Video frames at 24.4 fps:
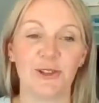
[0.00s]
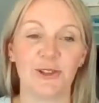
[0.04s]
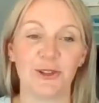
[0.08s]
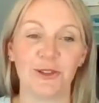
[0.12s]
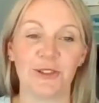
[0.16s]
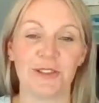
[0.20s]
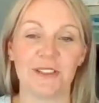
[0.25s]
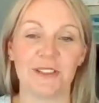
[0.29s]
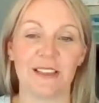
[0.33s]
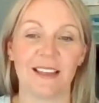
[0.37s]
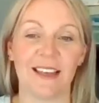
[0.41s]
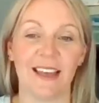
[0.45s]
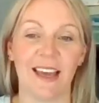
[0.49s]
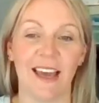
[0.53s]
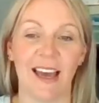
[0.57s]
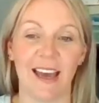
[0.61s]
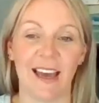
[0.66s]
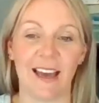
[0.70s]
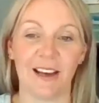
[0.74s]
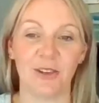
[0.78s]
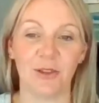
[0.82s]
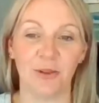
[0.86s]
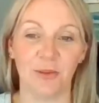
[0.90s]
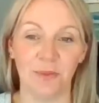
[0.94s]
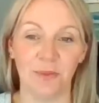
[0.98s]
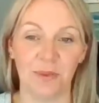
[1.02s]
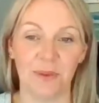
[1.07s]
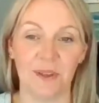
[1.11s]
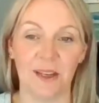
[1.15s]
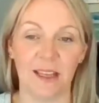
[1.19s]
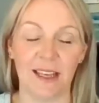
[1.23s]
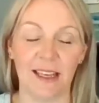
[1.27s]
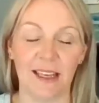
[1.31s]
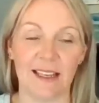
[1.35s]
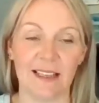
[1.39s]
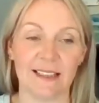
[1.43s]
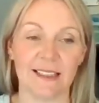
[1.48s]
good care
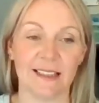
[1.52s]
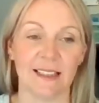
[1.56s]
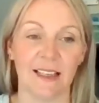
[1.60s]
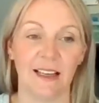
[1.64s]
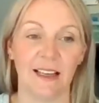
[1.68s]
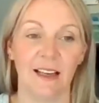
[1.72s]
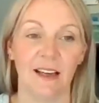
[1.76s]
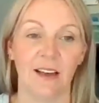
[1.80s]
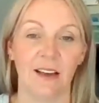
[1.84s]
companies